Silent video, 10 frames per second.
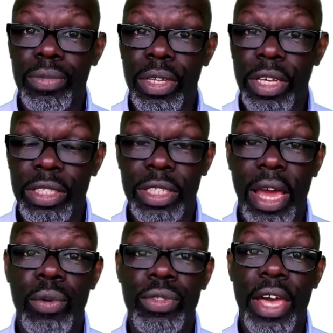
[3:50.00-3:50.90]
is
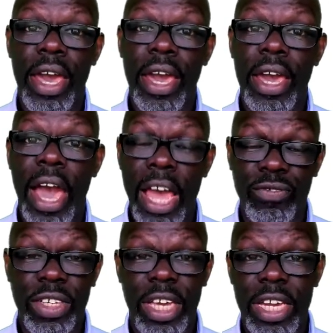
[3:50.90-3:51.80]
out there
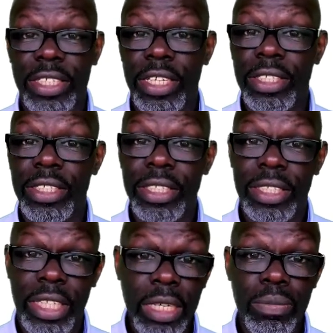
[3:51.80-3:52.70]
advocating
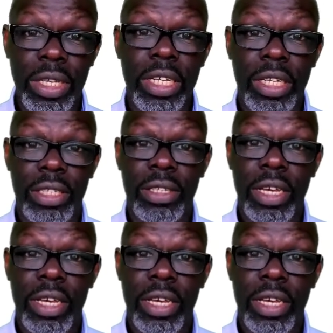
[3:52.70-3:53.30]
deep needling,